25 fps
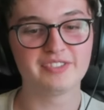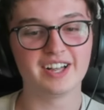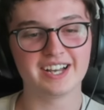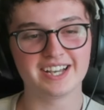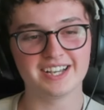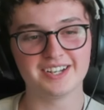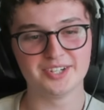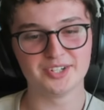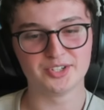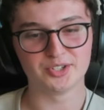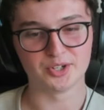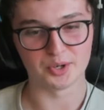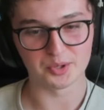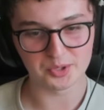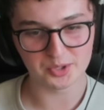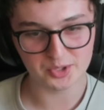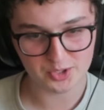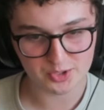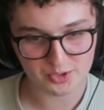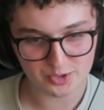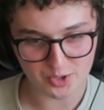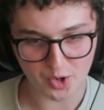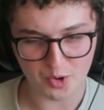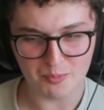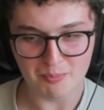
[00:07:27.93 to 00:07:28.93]
that intro
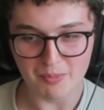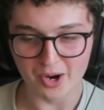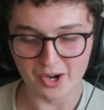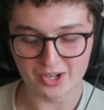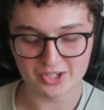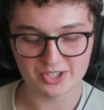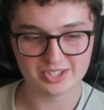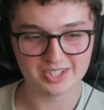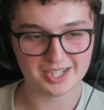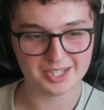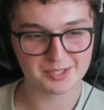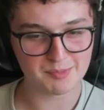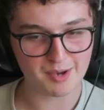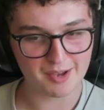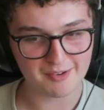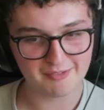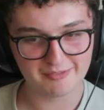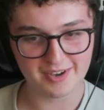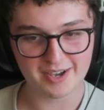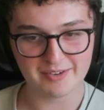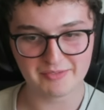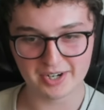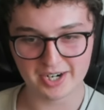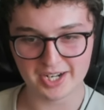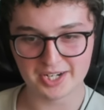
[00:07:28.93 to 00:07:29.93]
so much. That's my
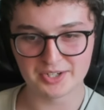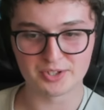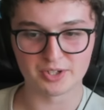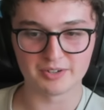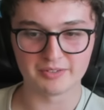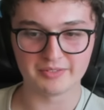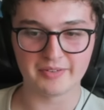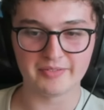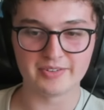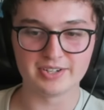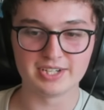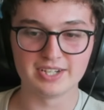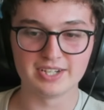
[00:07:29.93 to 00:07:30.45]
favorite intro I've ever